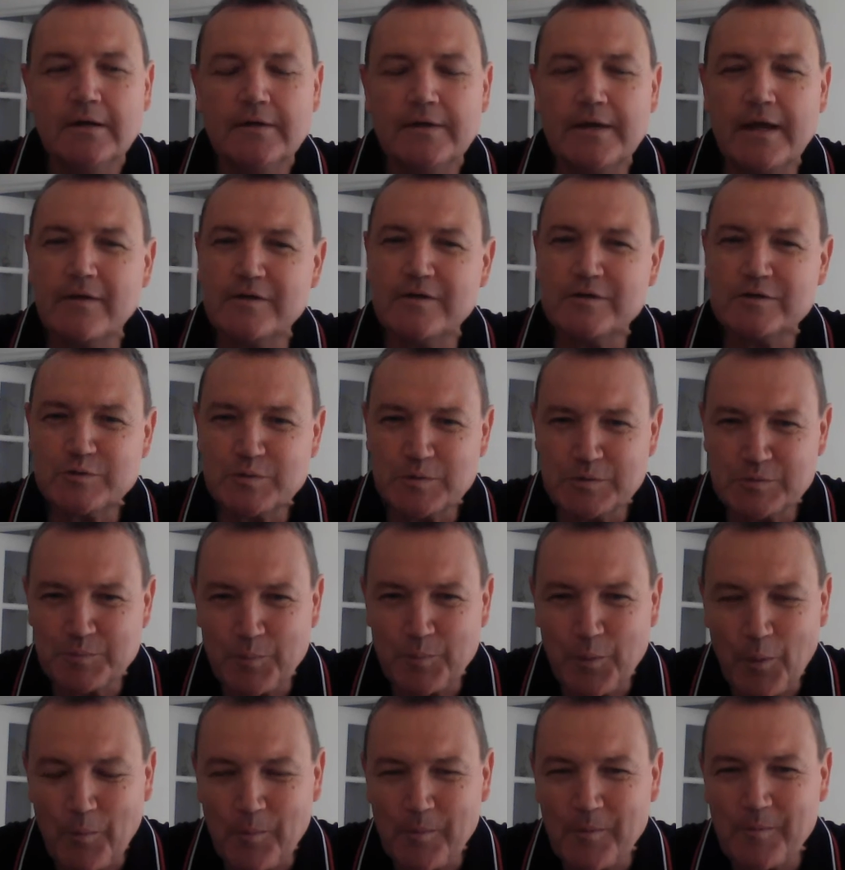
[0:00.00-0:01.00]
Now, this was
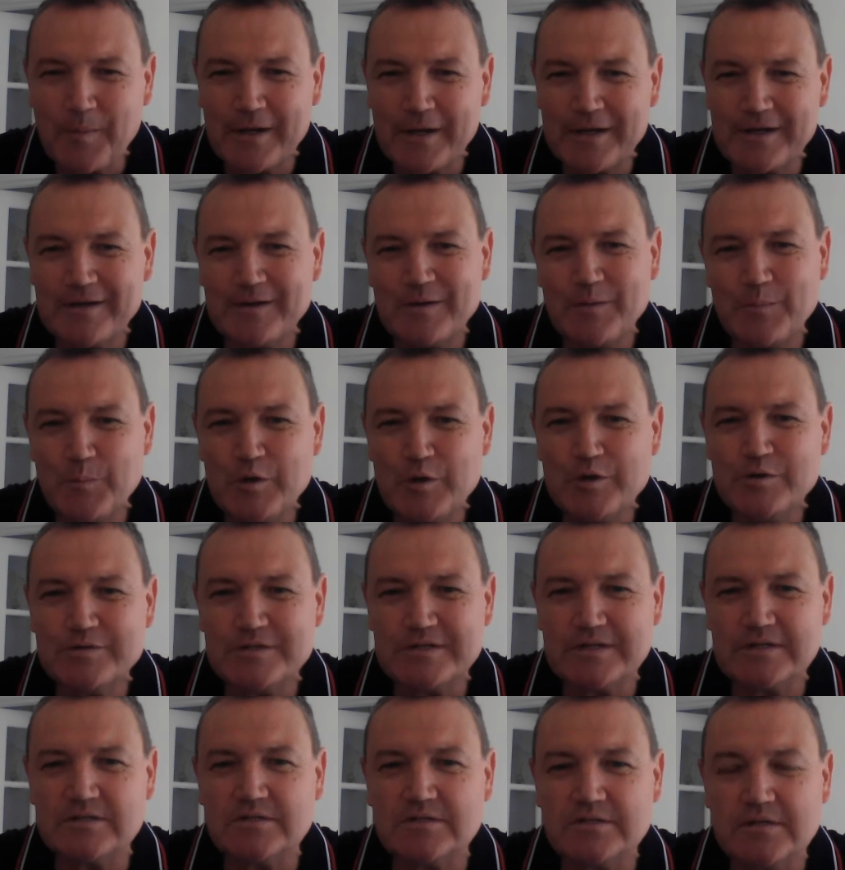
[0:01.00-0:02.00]
probably an
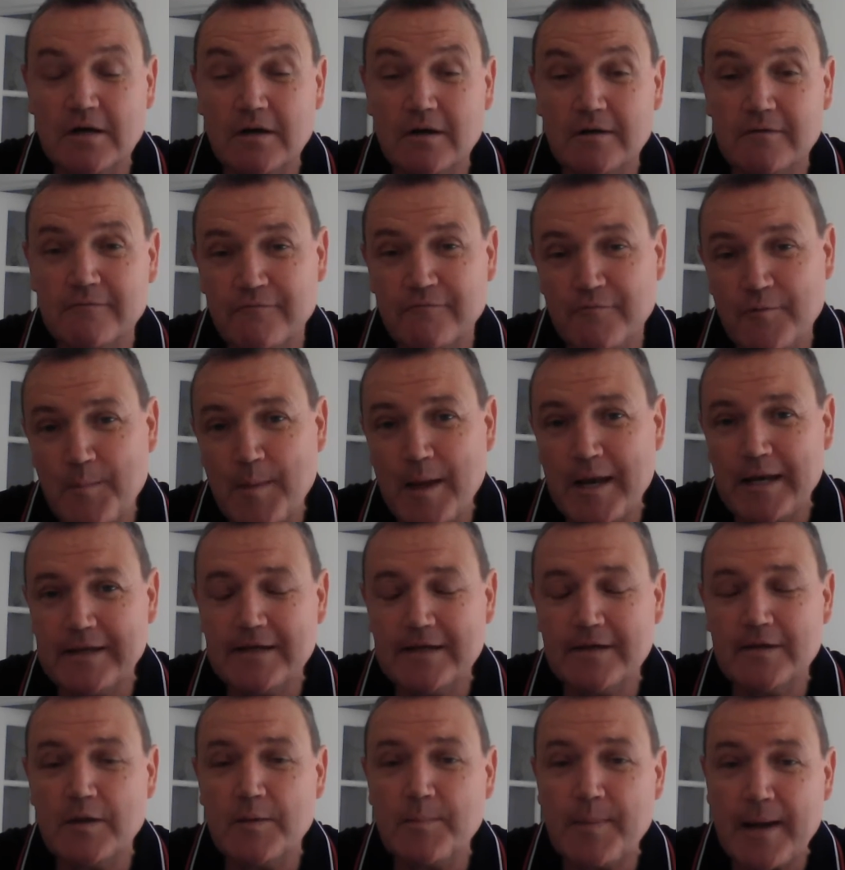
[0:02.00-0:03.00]
amusing sight for
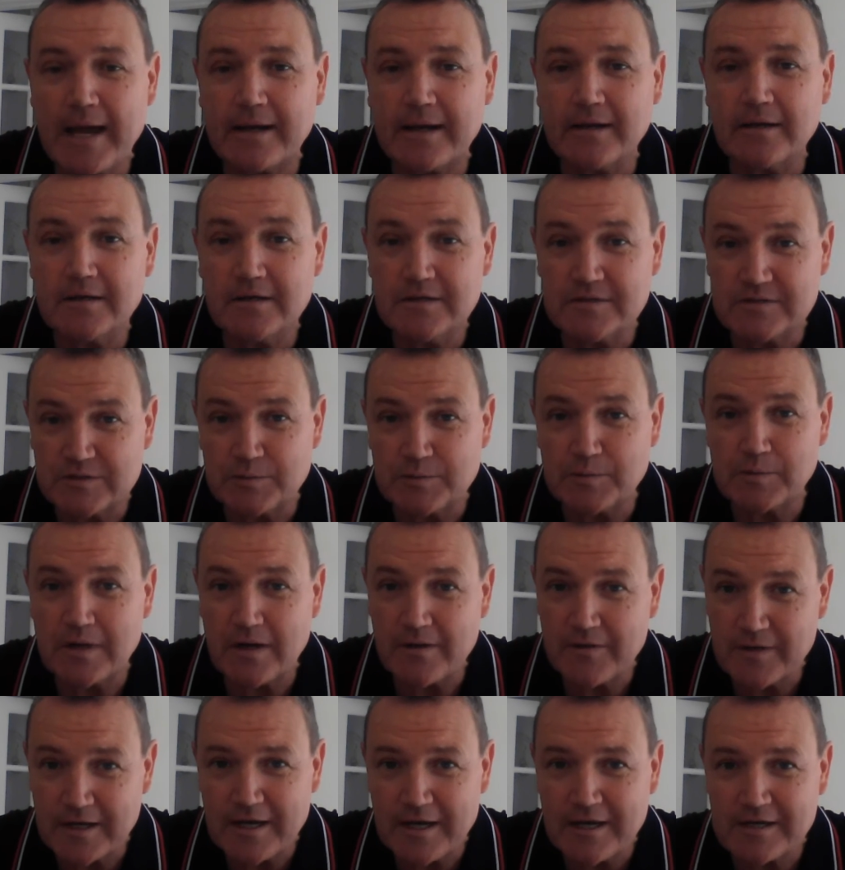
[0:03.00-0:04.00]
many in the bank as there were
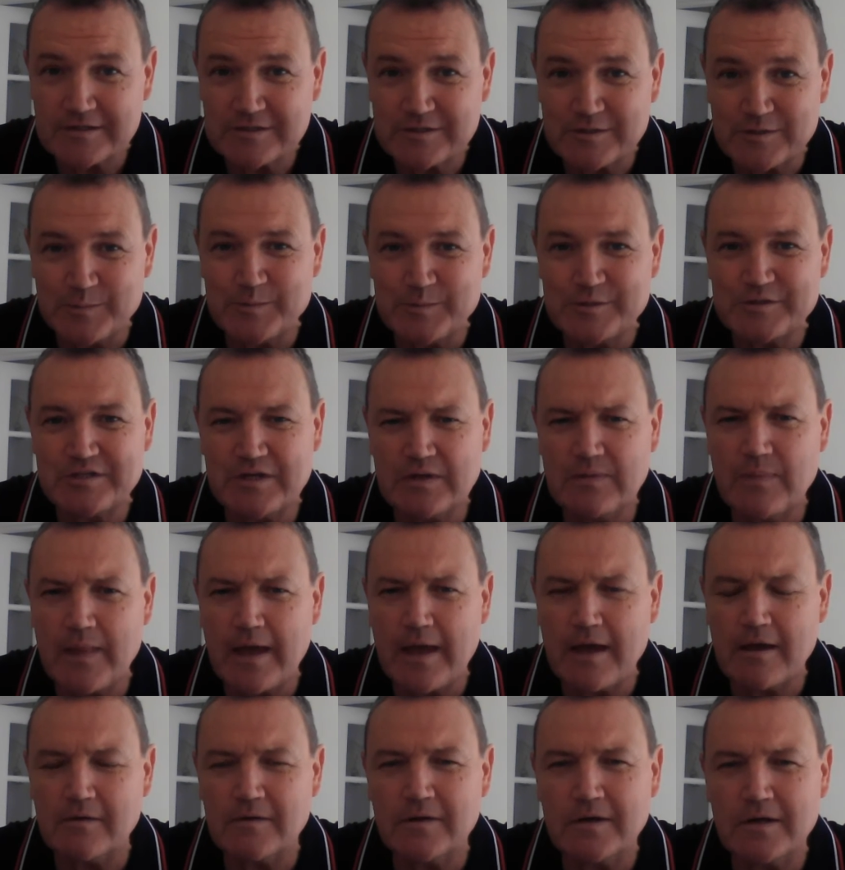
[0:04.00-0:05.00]
other customers in
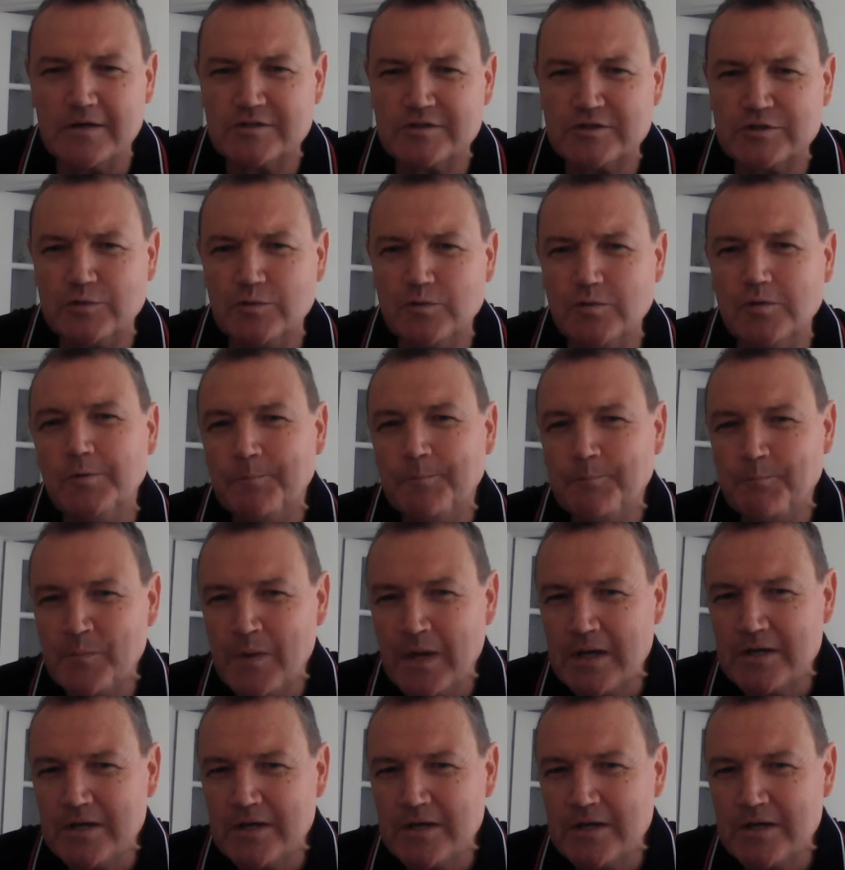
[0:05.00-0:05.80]
there, and I saw